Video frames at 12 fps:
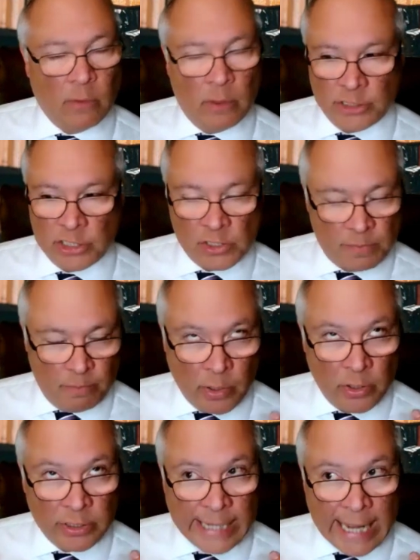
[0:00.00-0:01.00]
were just
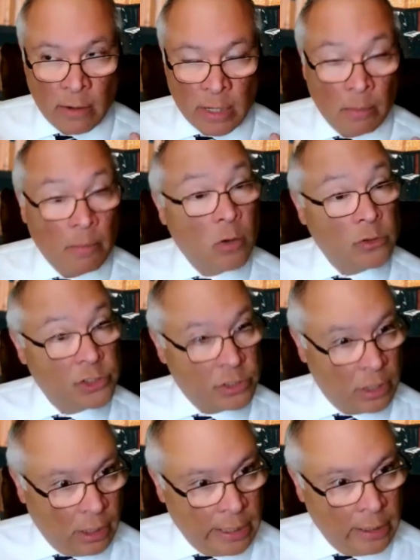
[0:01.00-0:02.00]
burnt out
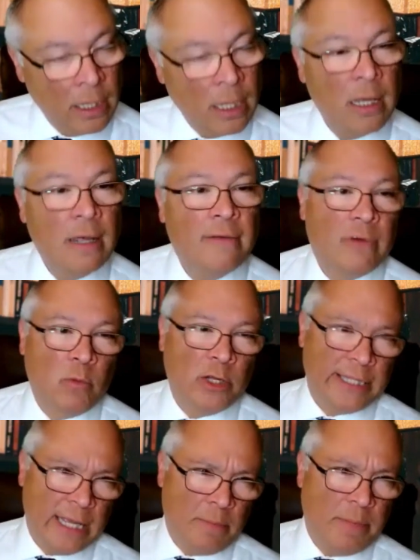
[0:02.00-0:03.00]
emotionally from what mm-hmm. they had mm-hmm.